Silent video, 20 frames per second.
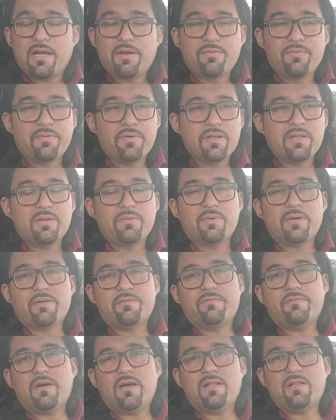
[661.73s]
I really want
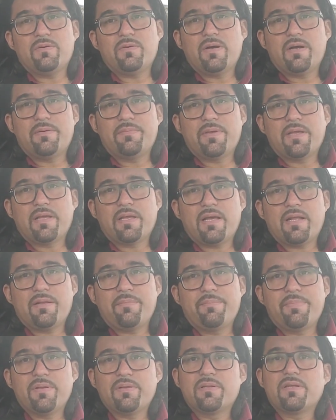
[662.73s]
to follow up and kind
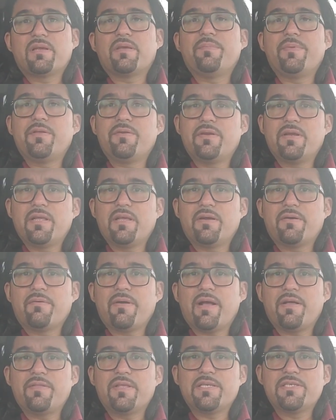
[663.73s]
of build a community
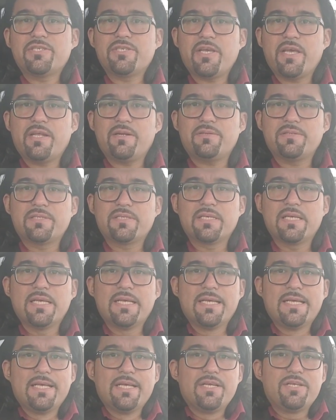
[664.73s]
around these channels.
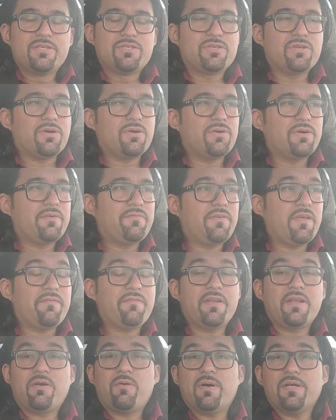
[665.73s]
So if you
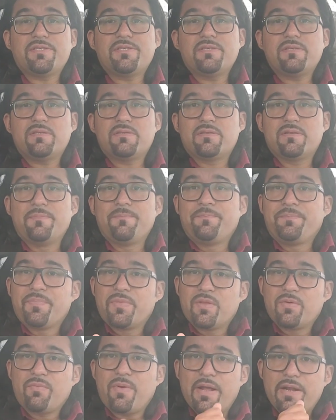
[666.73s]
have any questions,
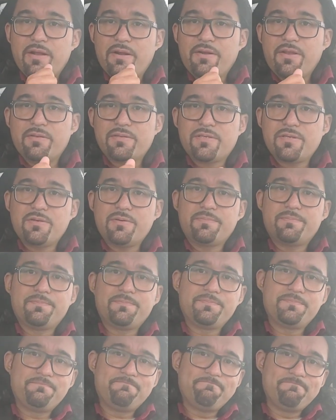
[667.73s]
right here, YouTube,
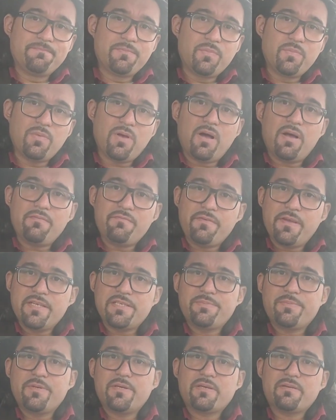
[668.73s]
on
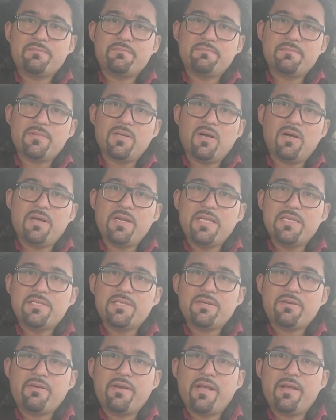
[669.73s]
Facebook, on
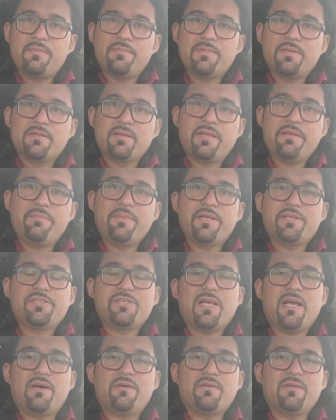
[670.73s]
Instagram, give me a
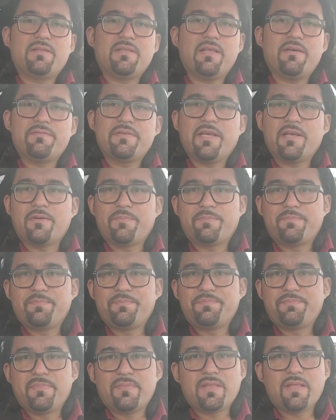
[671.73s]
shout. I'd love to help,
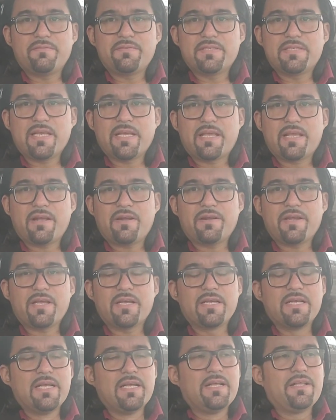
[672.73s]
love to take care of
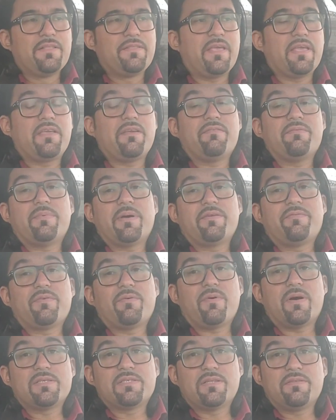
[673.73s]
you. Thank you, everybody,
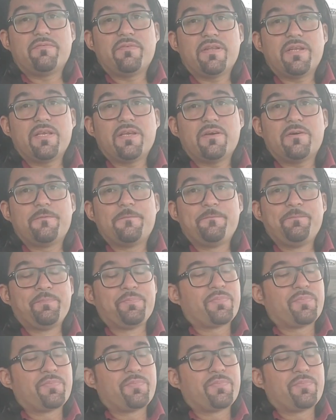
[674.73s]
for watching the video.